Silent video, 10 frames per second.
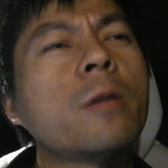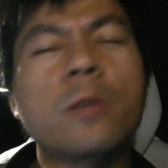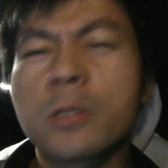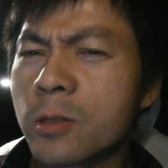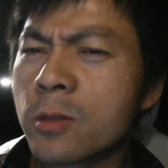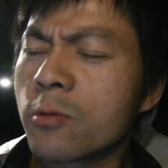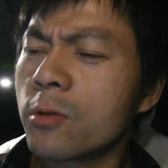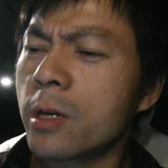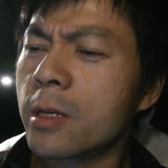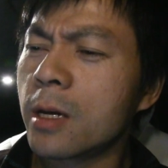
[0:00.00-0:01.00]
is this a
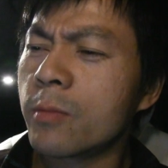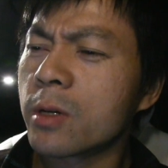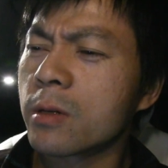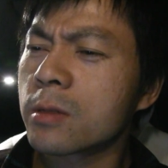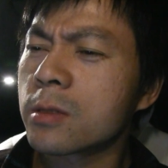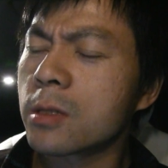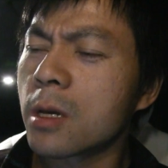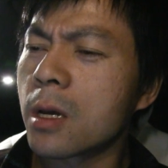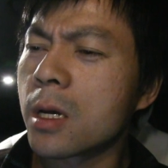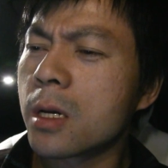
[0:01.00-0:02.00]
good idea? Because
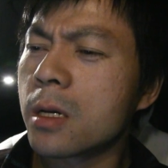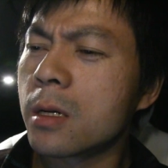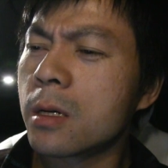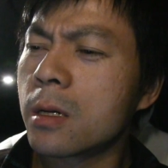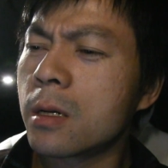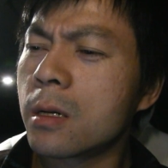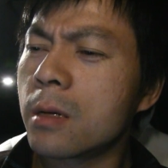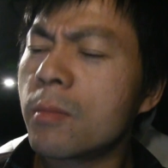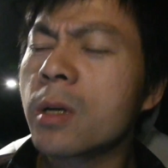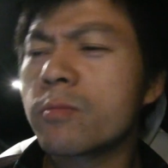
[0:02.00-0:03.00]

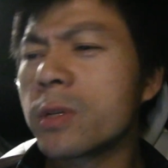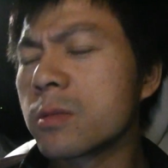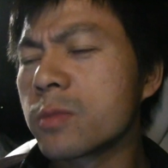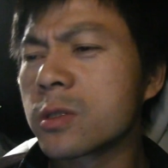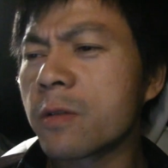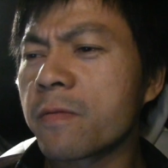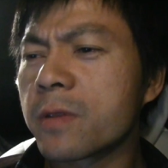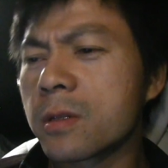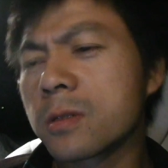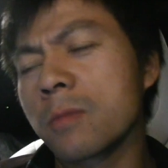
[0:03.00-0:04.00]
it might be some stuff
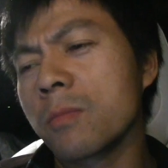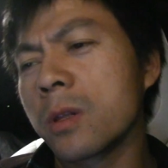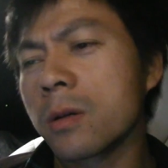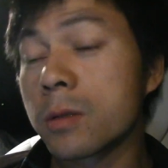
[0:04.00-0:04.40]
that is unplugged.